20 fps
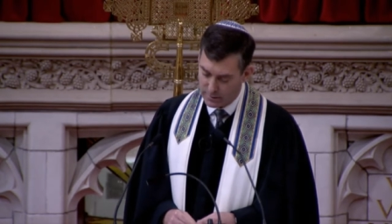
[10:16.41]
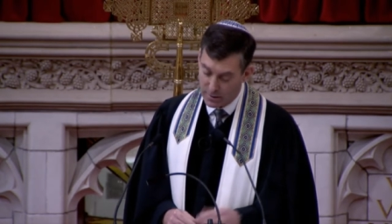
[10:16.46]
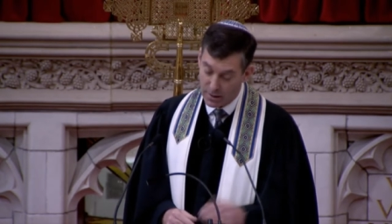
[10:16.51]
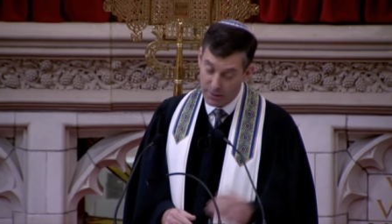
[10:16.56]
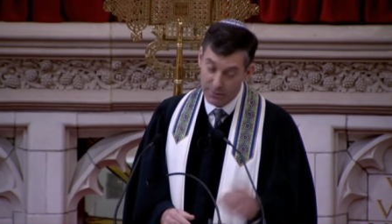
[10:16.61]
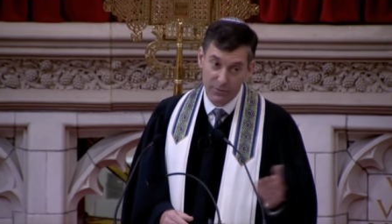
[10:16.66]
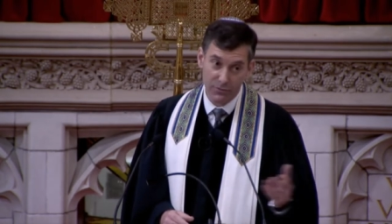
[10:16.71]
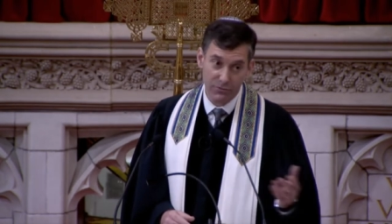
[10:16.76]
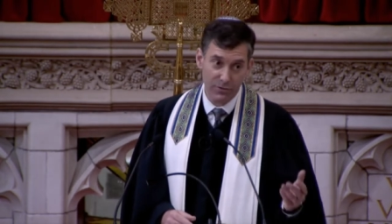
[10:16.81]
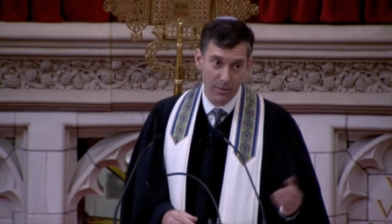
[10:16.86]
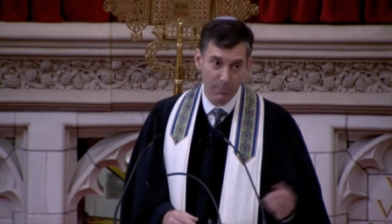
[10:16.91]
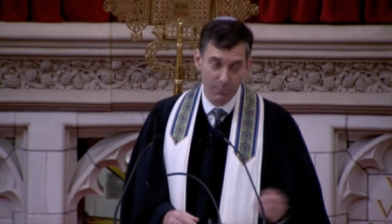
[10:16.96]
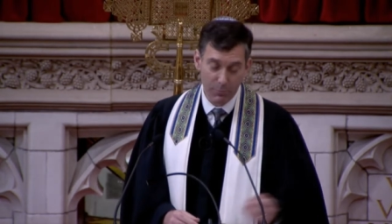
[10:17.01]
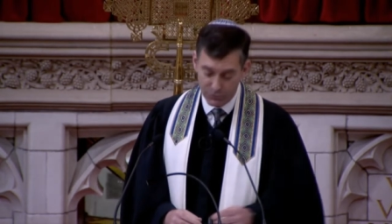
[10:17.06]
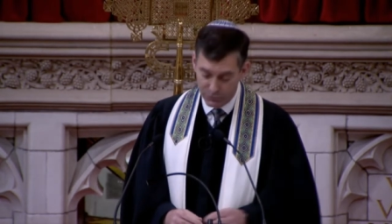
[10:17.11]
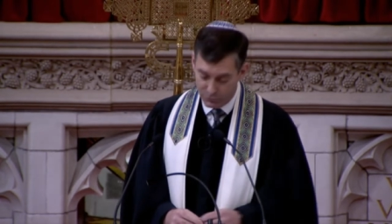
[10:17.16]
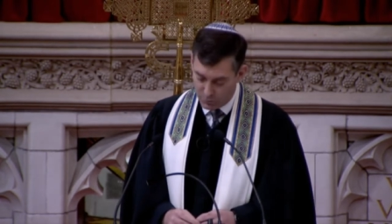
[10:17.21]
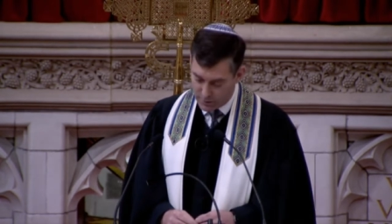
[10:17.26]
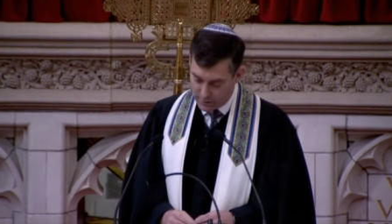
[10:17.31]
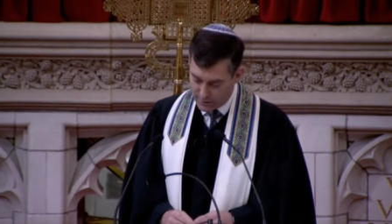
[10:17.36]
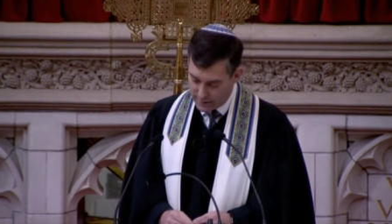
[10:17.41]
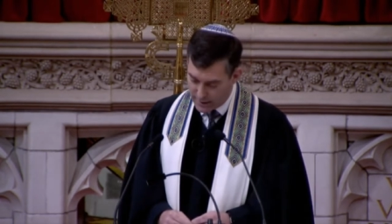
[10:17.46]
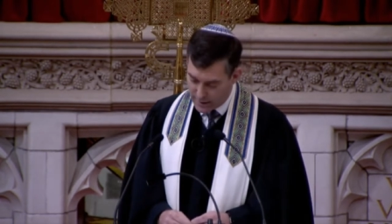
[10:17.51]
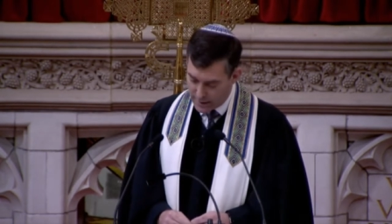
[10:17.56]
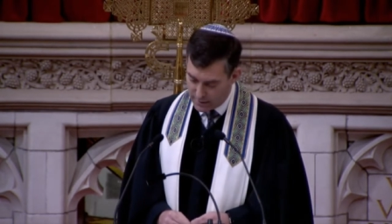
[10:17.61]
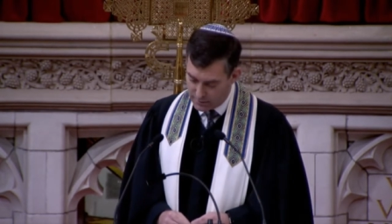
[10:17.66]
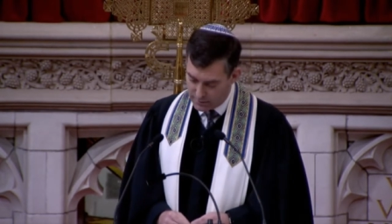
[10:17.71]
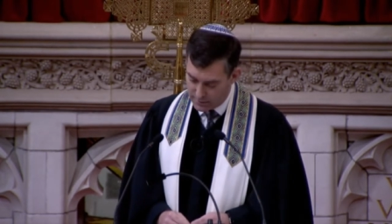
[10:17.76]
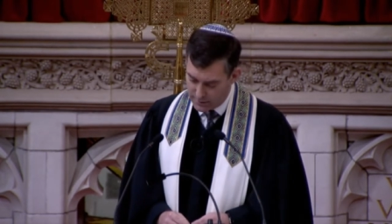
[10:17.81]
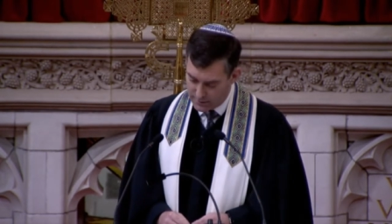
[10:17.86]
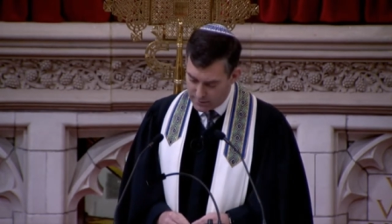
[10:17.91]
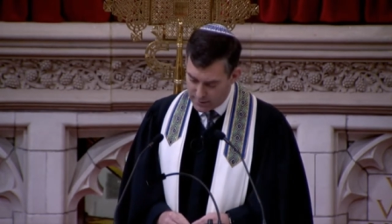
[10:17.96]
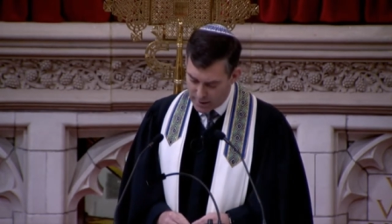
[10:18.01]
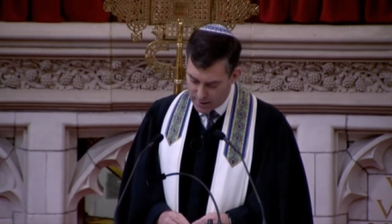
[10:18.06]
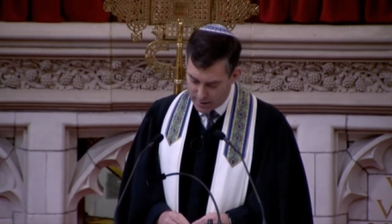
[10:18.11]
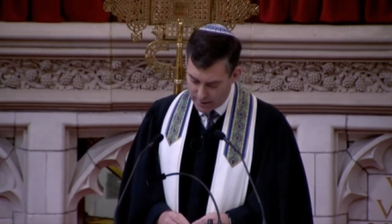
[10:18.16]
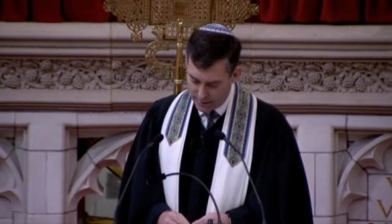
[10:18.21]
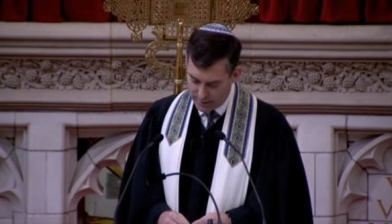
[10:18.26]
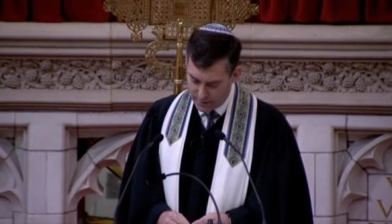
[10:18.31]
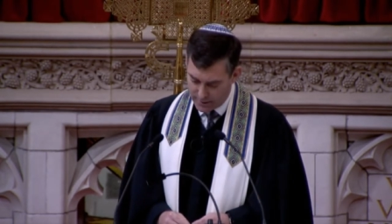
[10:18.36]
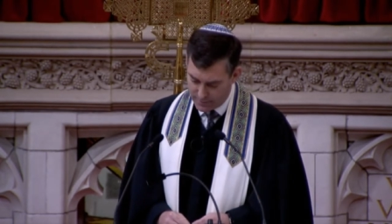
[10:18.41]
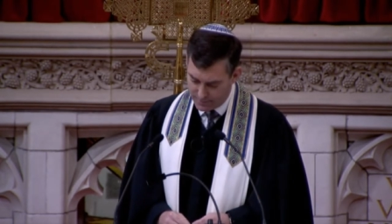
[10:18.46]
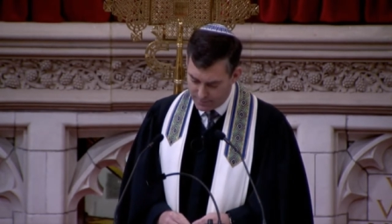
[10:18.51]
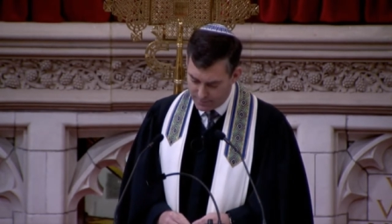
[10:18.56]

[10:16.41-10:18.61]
On December 28th, he died.